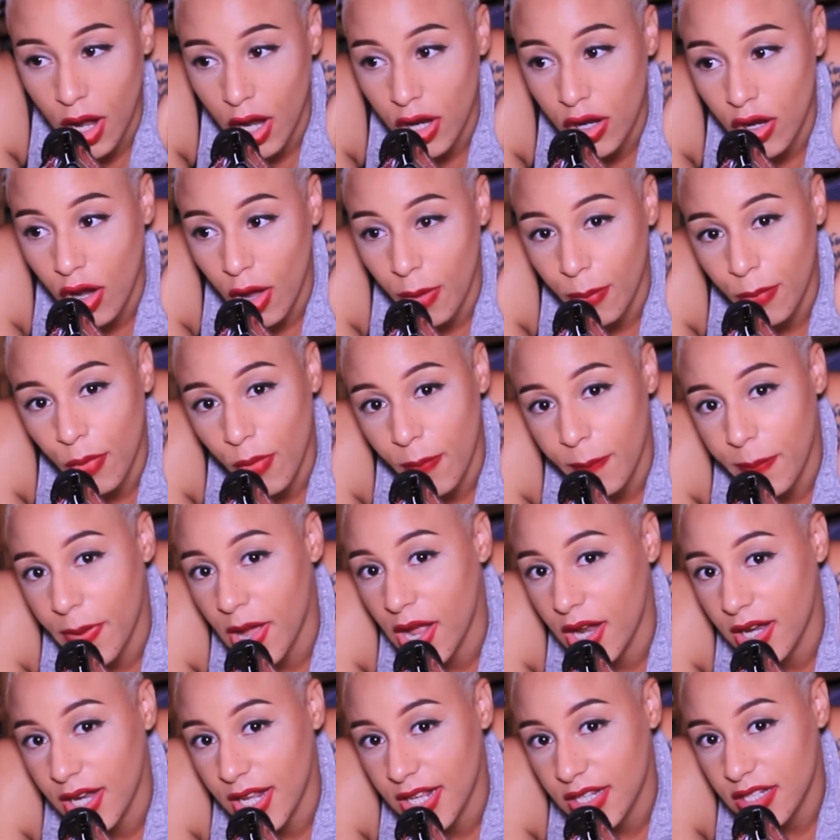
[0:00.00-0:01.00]
a lot more
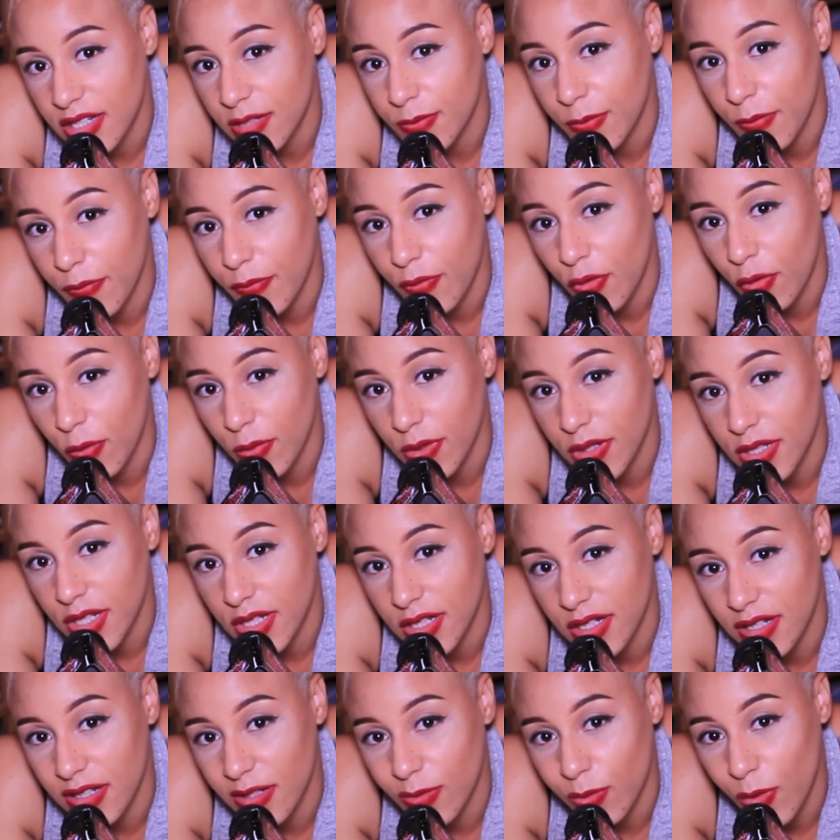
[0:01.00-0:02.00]
burlesque
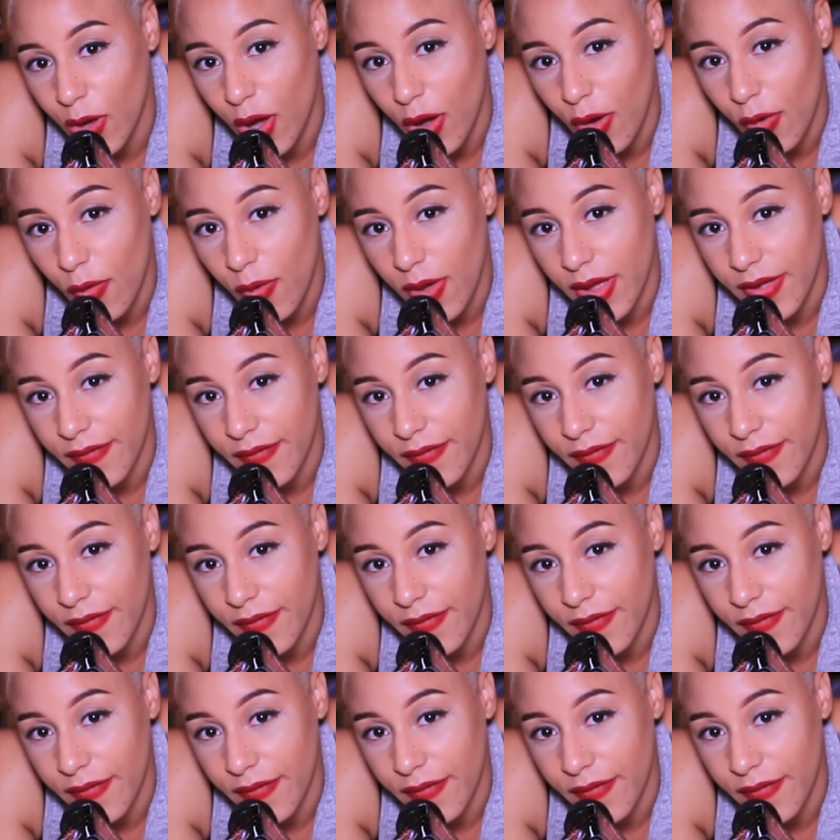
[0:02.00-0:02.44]
performances as well.